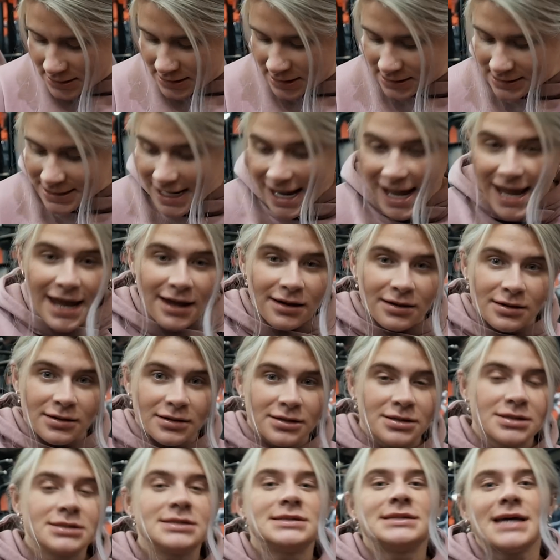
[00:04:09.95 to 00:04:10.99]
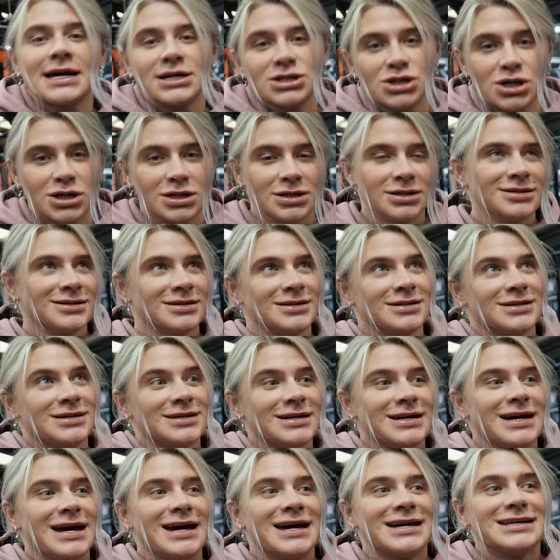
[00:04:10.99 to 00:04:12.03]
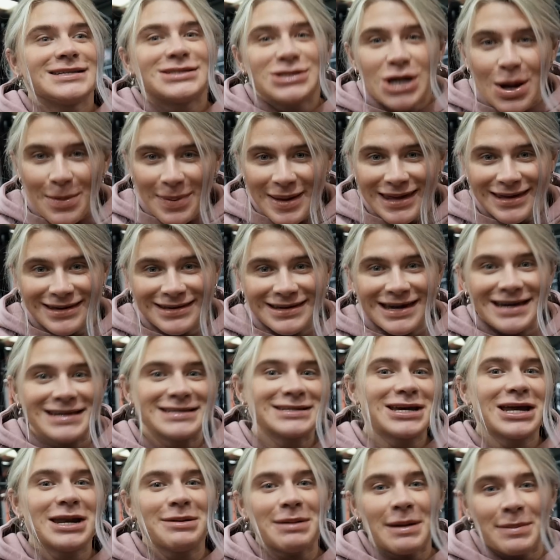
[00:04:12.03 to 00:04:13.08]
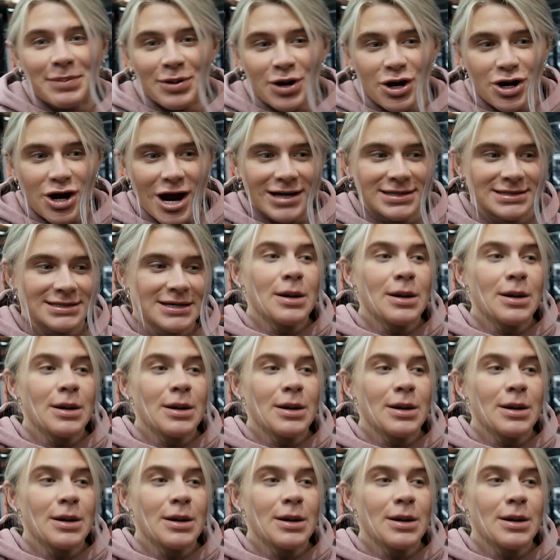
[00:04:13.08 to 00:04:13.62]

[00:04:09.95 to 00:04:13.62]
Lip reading: Today's session topic is going to be progress.